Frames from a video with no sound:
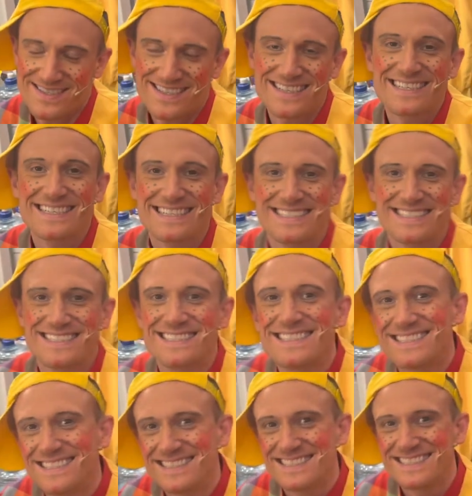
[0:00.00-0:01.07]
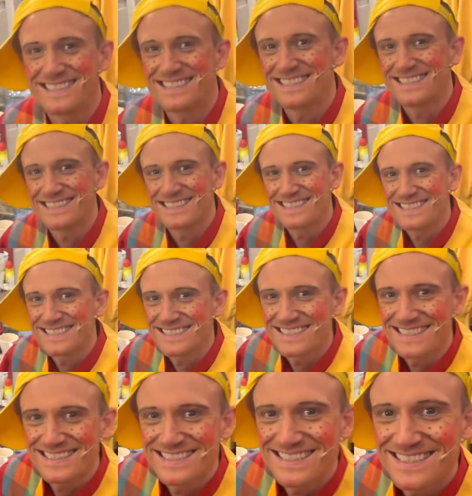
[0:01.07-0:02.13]
Yeah, hope so. See
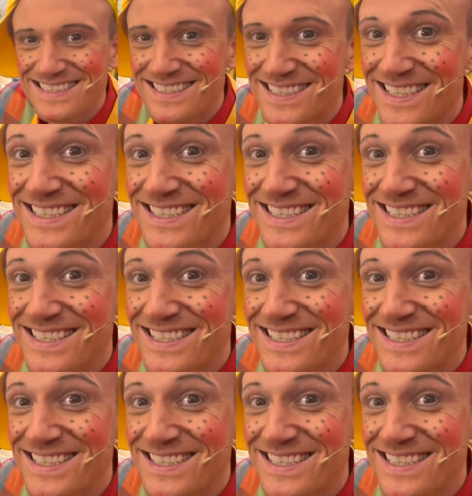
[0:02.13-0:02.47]
you soon.